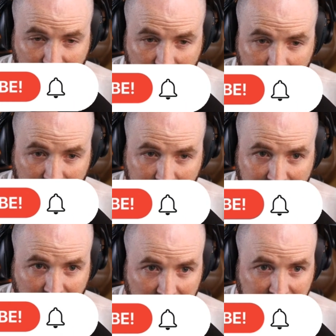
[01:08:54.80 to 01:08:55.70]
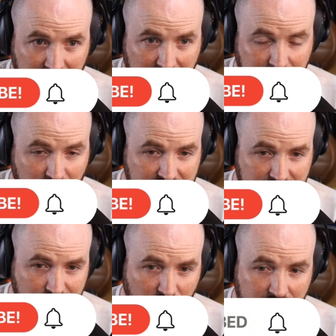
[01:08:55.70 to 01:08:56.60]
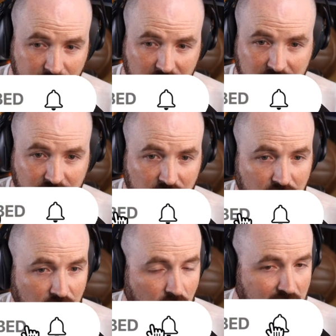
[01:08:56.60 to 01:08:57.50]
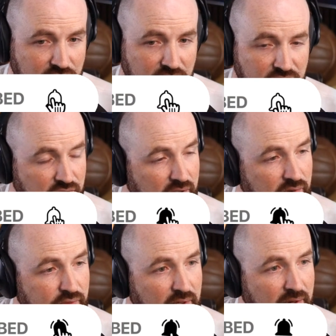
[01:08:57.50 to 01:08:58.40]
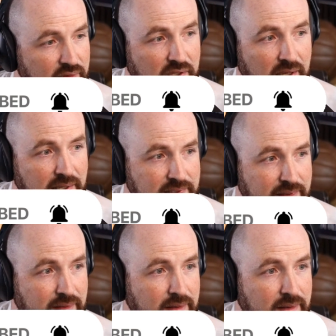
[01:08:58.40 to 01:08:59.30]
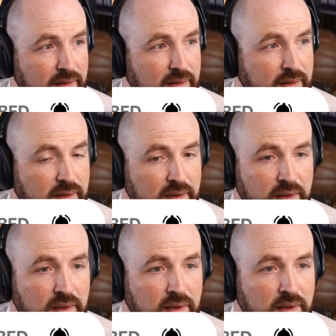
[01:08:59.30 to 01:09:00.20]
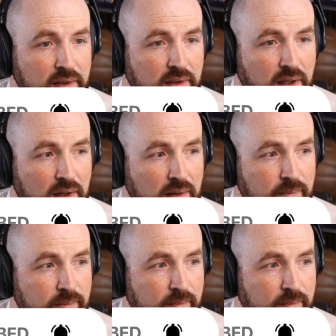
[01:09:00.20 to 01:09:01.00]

on. But make sure you hit that like button, subscribe button if you're new to watching this channel, if you haven't yet. Let's